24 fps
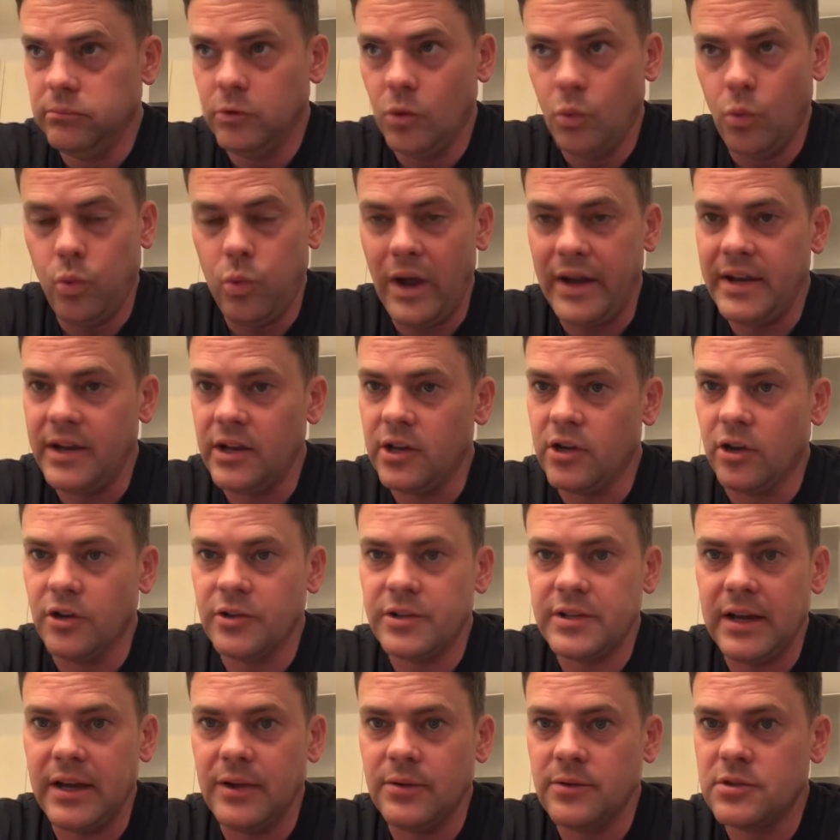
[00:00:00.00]
When it
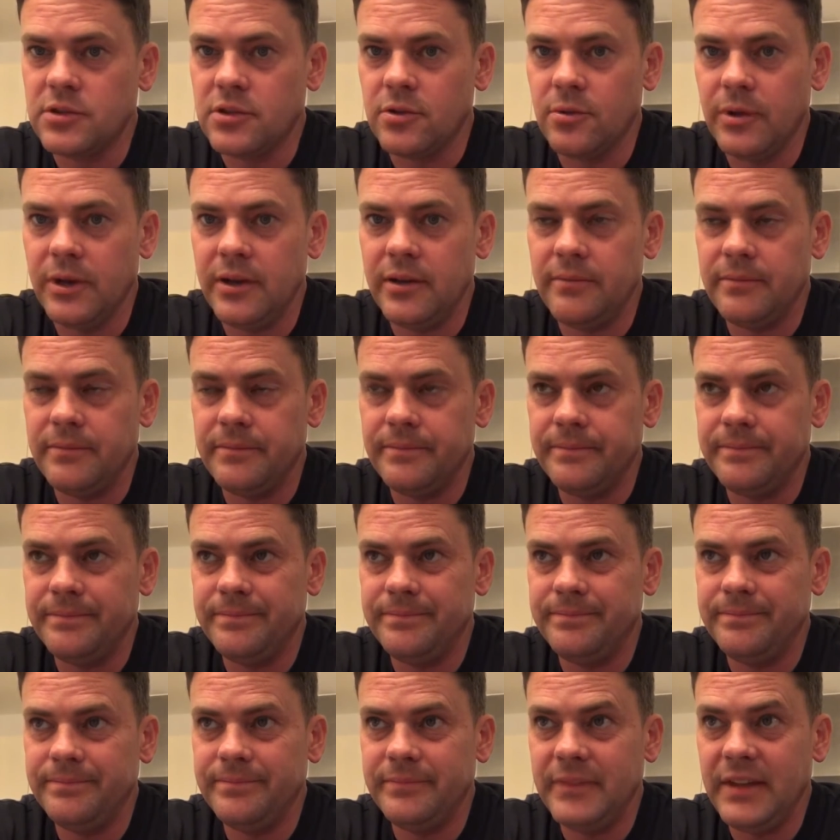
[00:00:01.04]
got down to it,
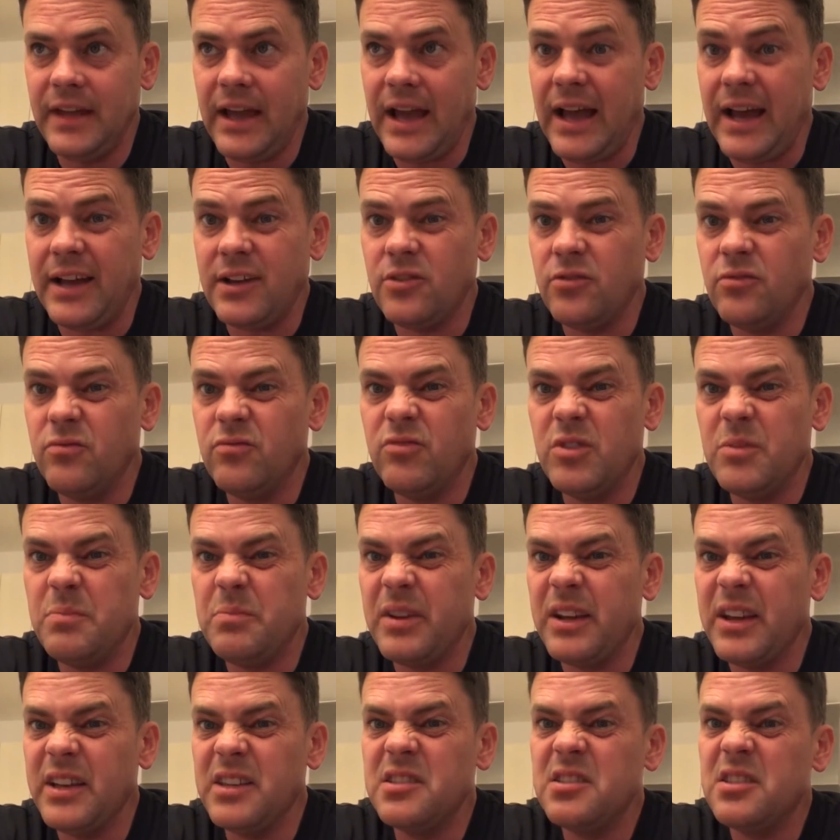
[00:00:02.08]
I hadn't
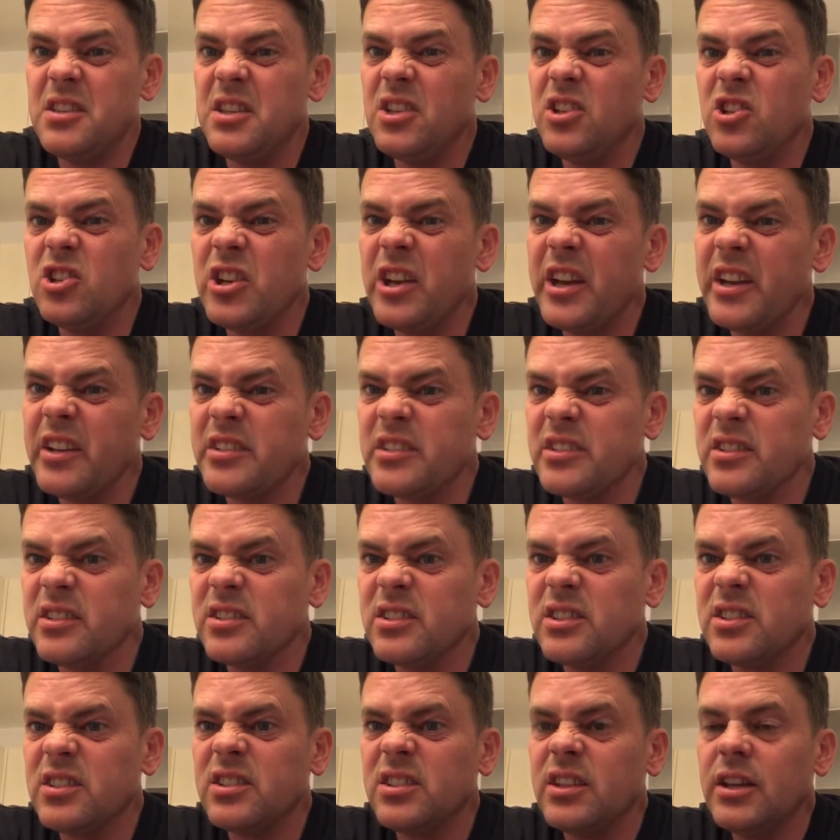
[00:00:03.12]
replaced the
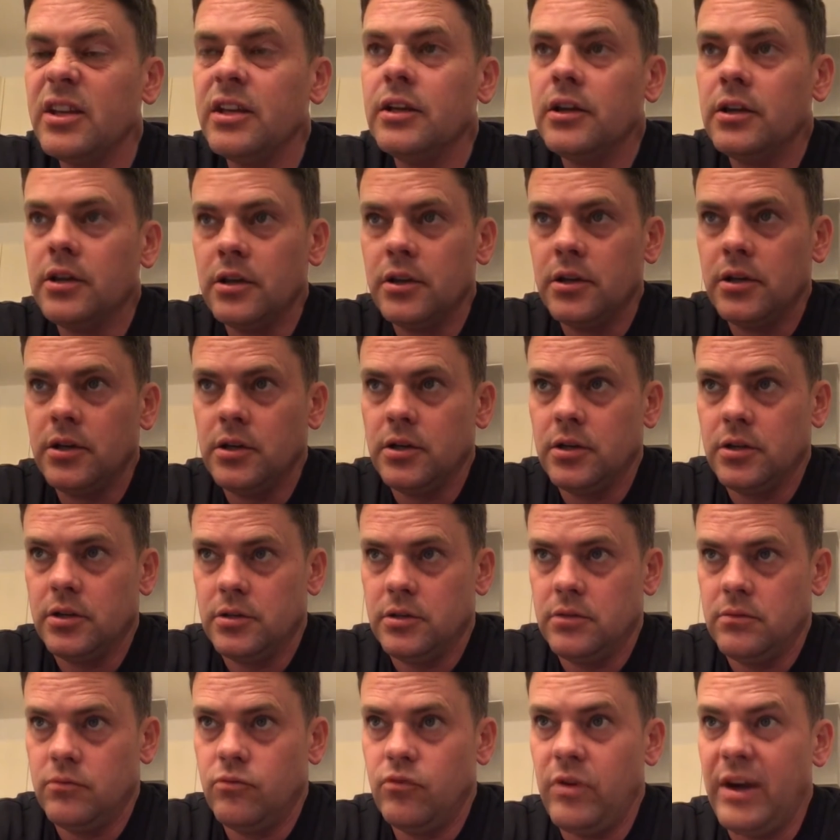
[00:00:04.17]
injectors.
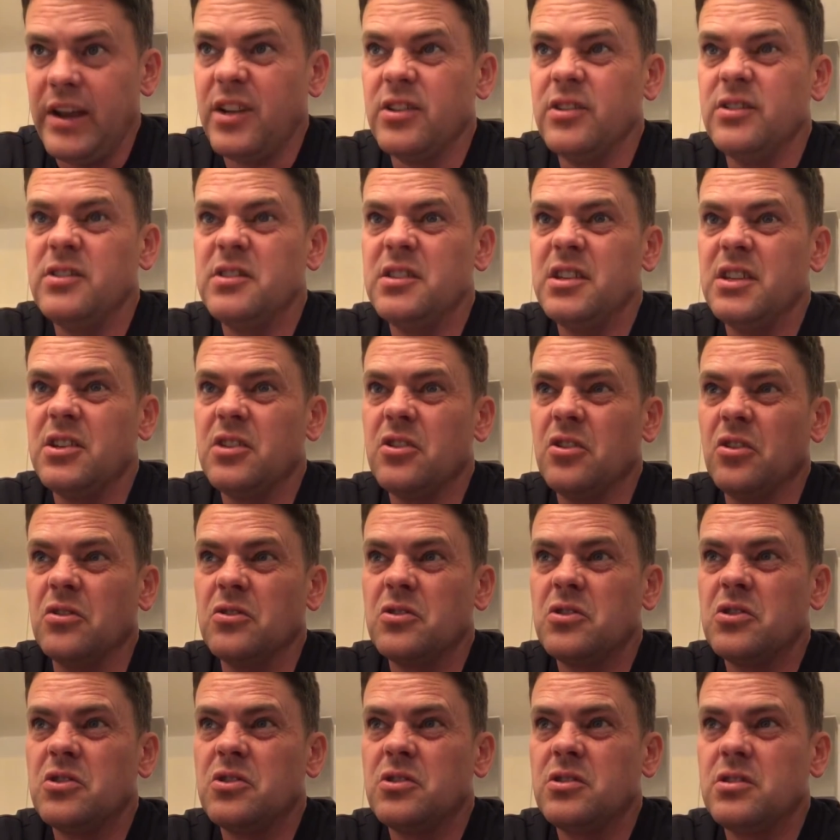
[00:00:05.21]
Reckons he'd got
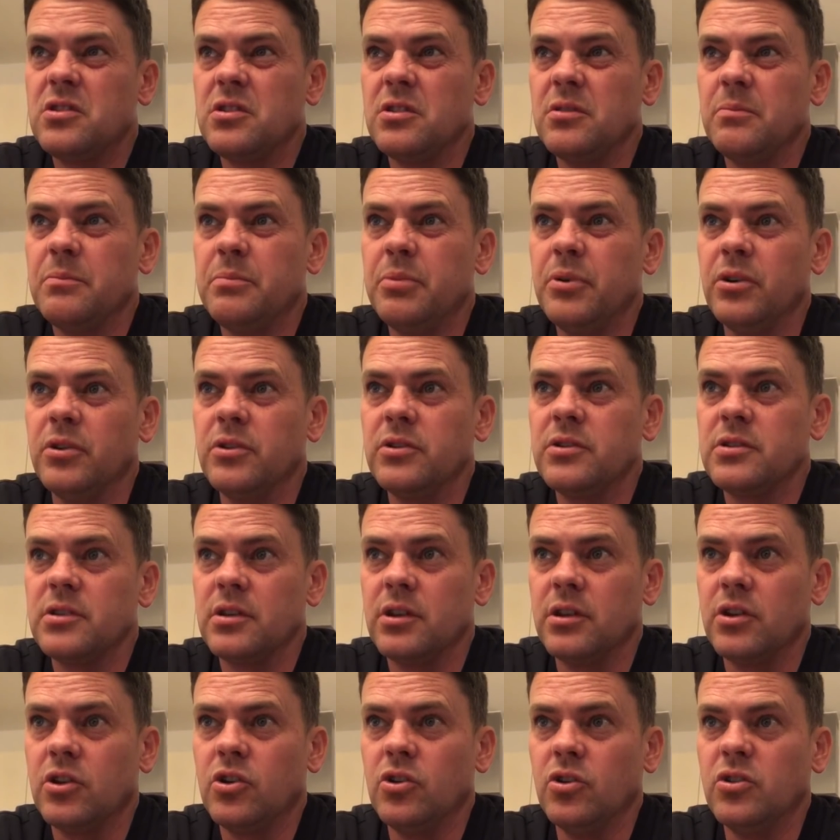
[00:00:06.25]
put
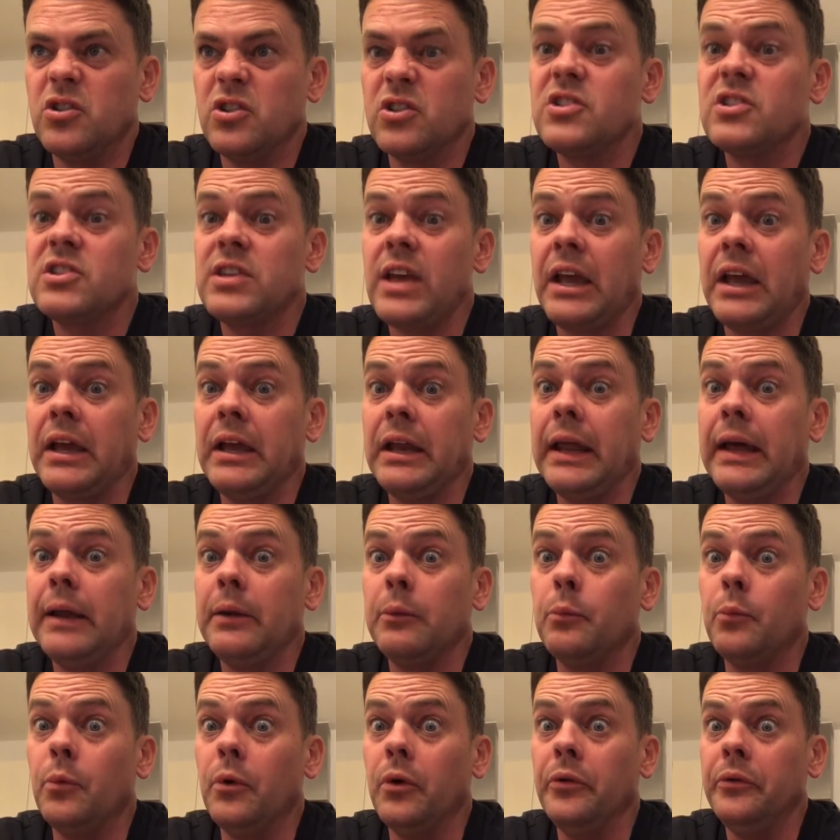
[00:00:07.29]
a good
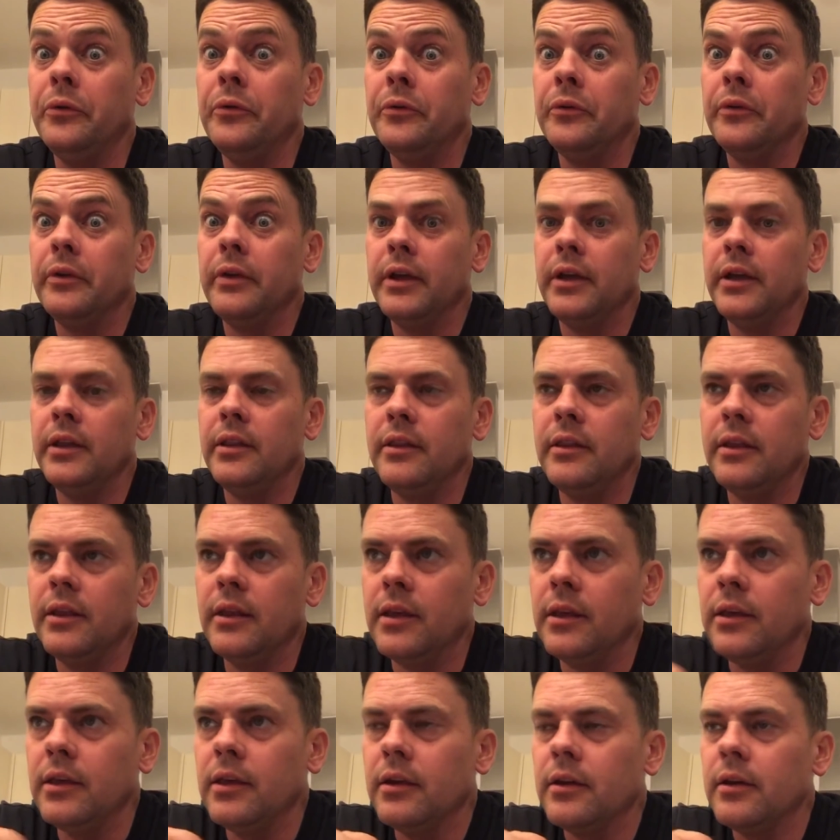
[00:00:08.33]
second-hand one in
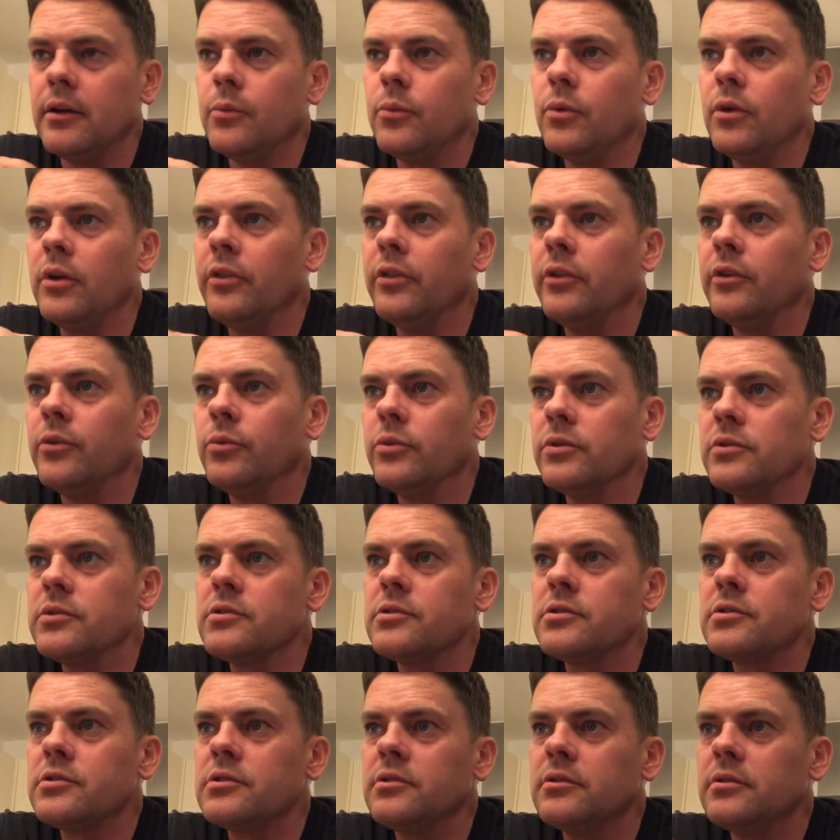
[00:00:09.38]
the one that
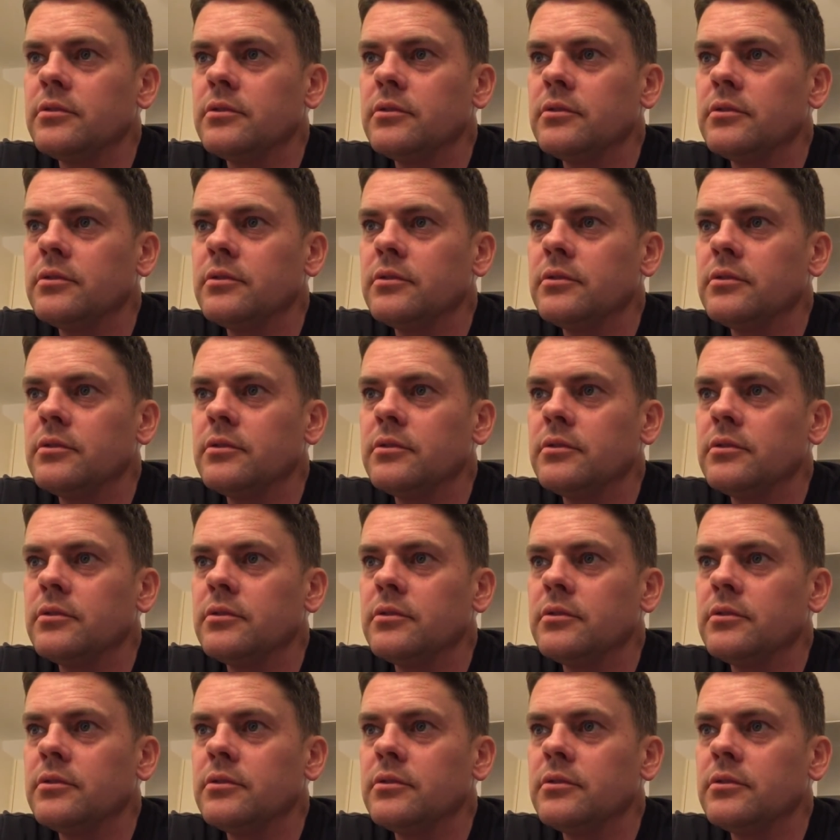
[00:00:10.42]
was